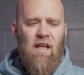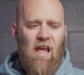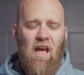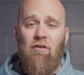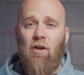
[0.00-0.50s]

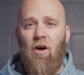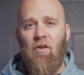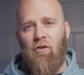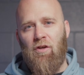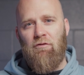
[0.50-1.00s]
They have a
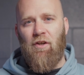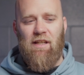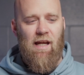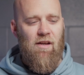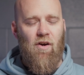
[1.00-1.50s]
lot, so you've got
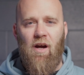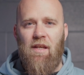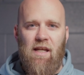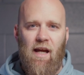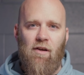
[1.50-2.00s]
the
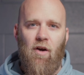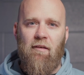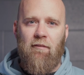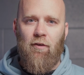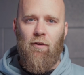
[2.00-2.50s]
A9, the A9
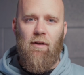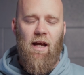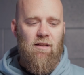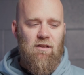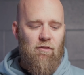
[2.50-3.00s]
II,
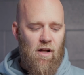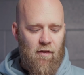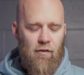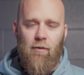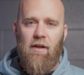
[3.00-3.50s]

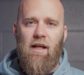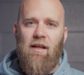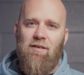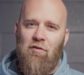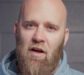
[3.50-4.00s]
A7R III,
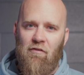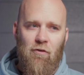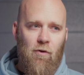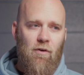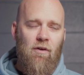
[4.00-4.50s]

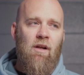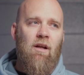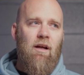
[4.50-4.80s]
A7R4,